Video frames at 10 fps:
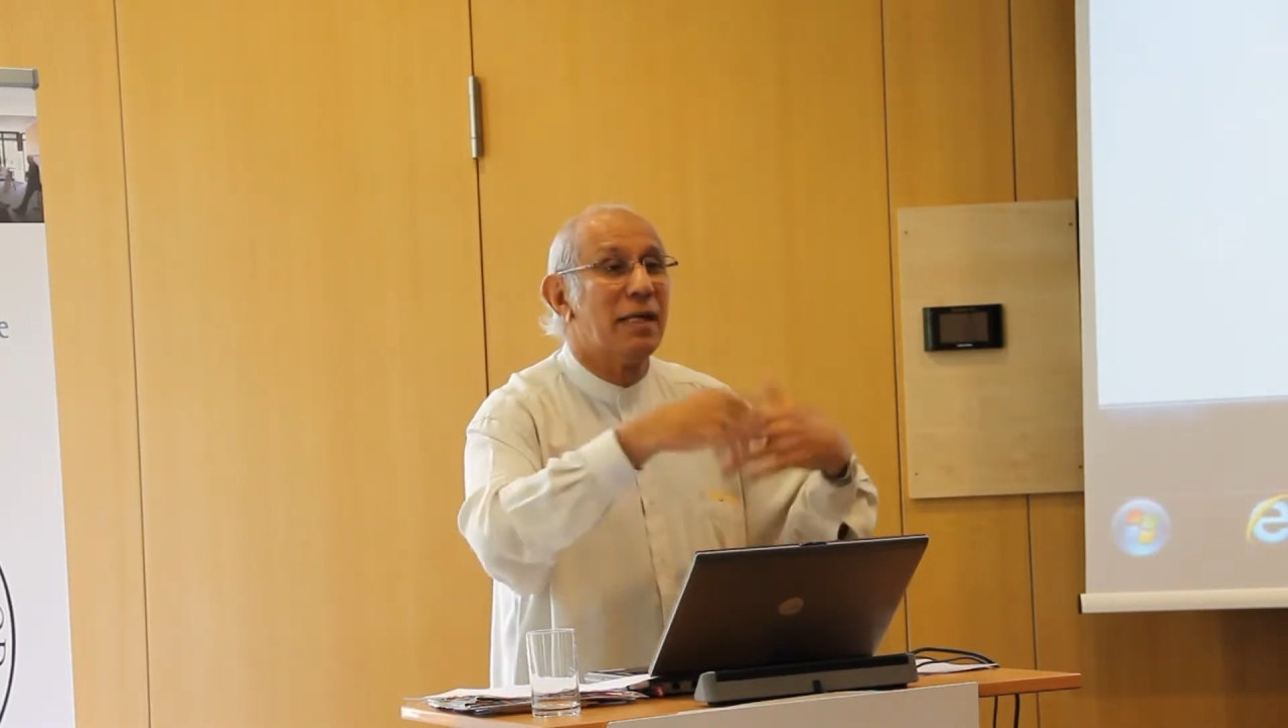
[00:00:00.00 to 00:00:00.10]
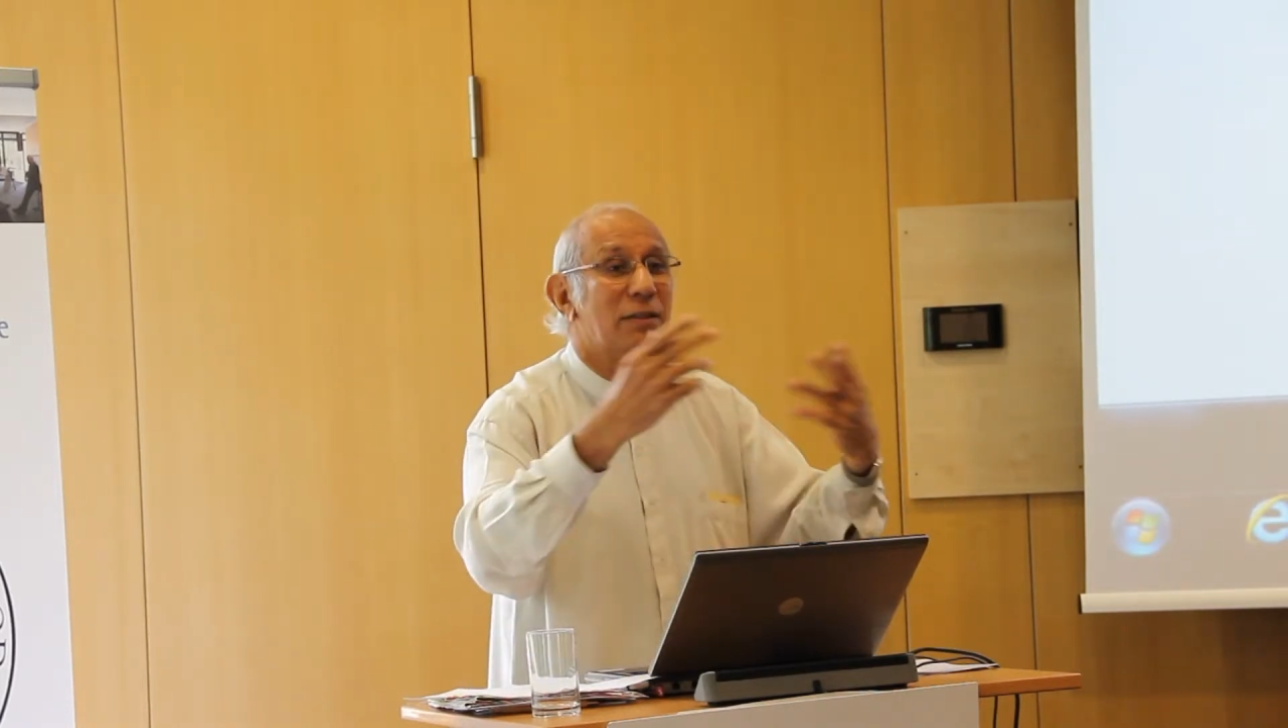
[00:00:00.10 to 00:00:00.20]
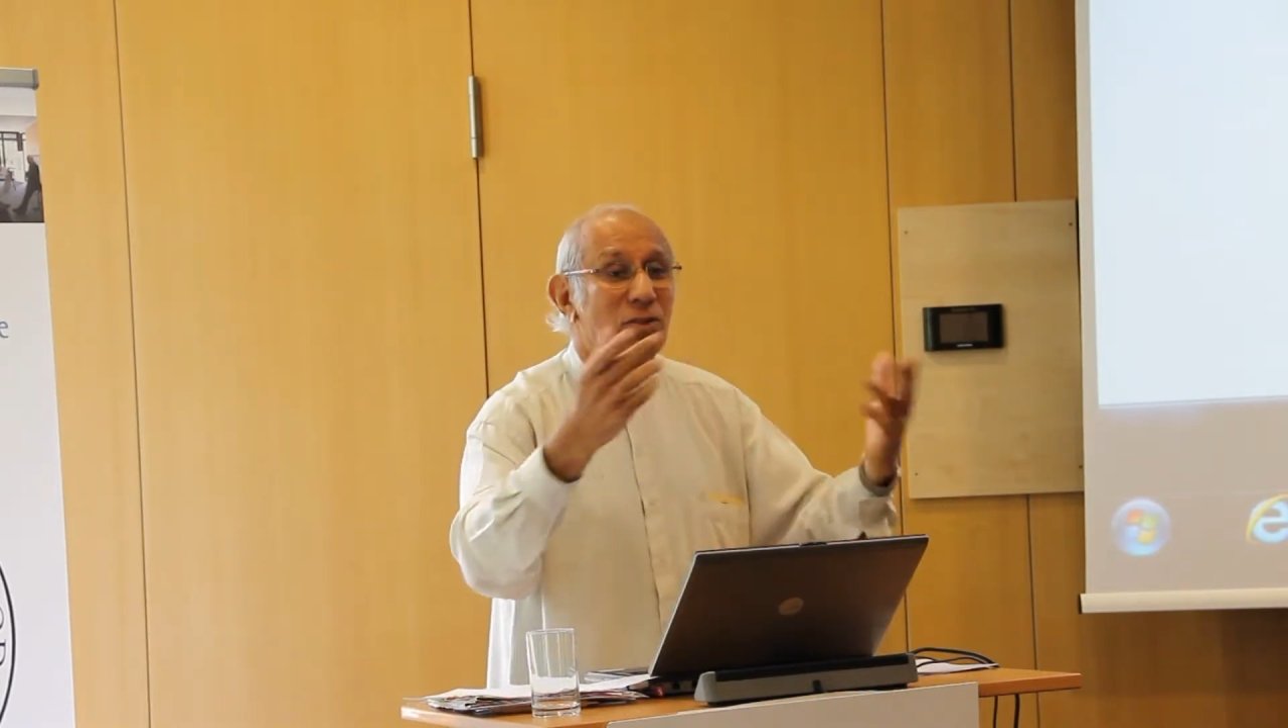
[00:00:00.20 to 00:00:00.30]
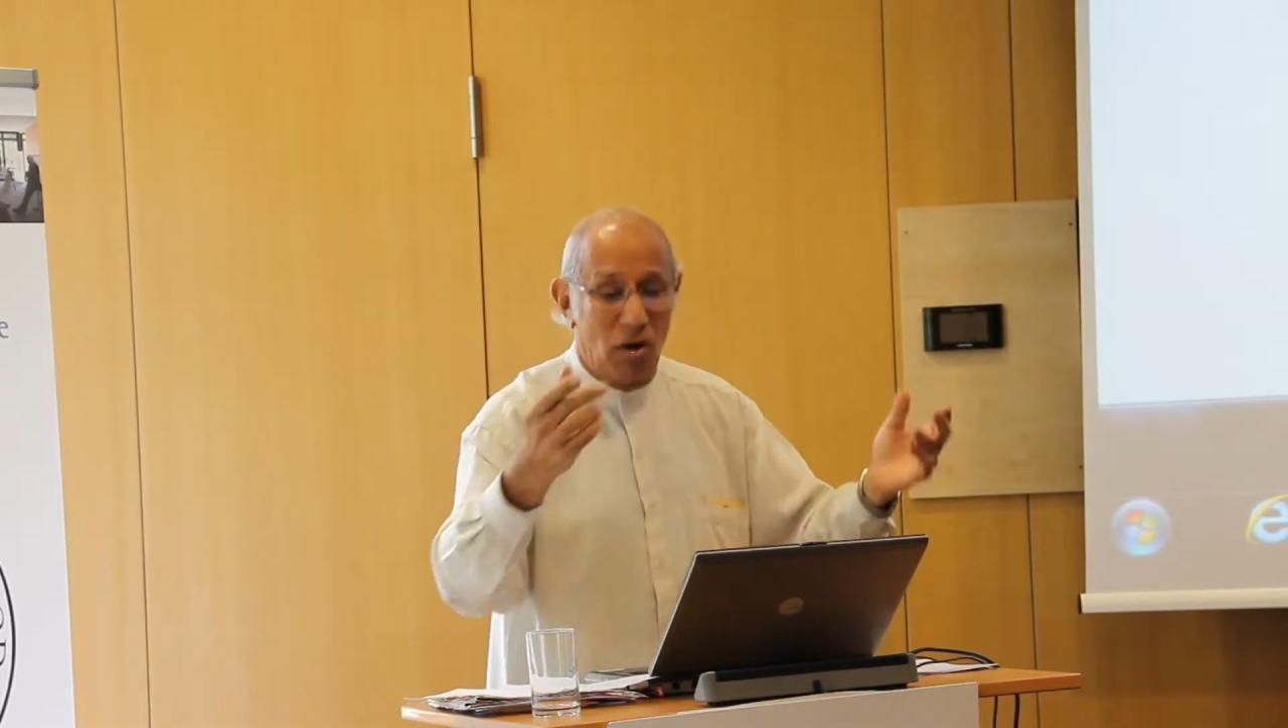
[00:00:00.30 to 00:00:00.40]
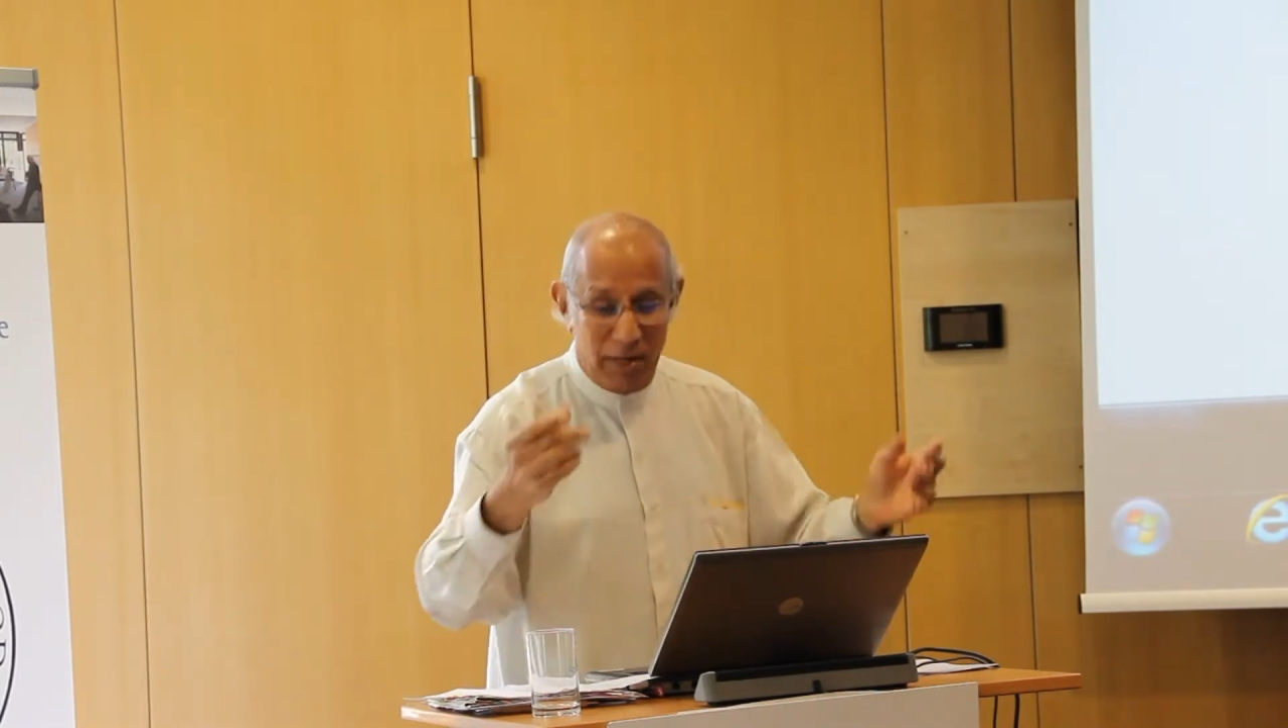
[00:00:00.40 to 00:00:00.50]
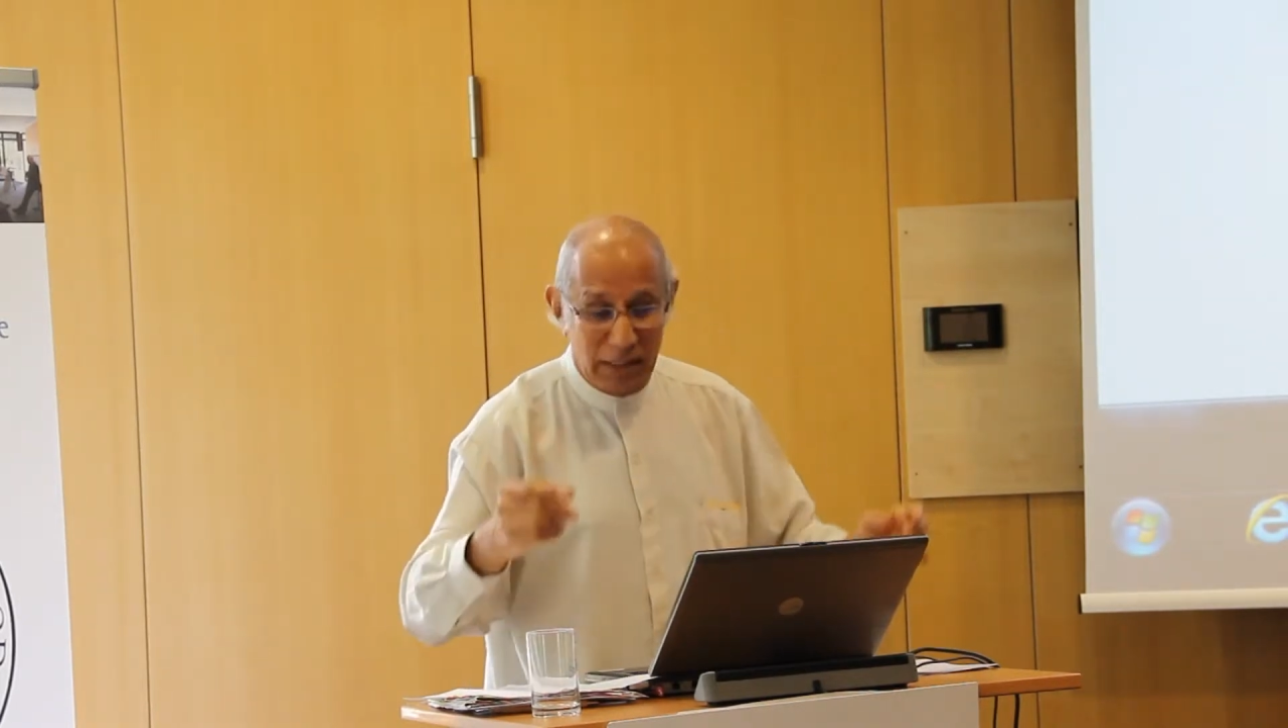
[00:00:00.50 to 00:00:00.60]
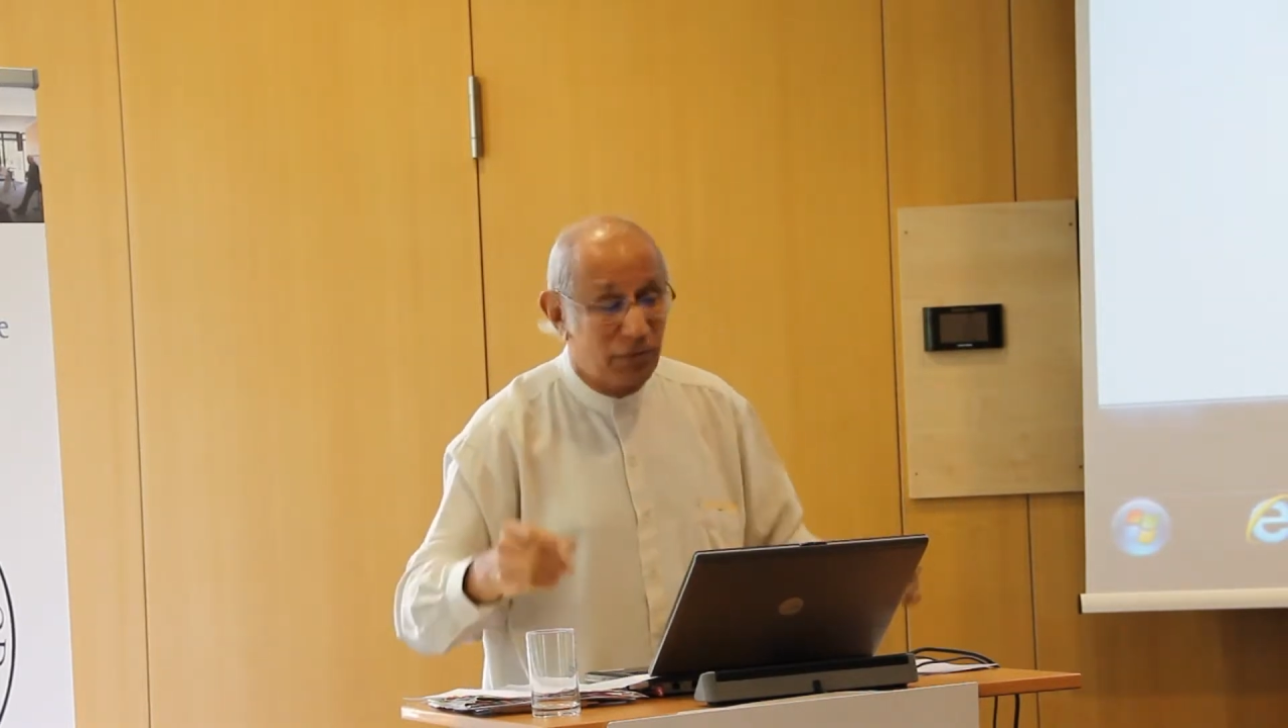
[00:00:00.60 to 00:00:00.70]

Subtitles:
and stories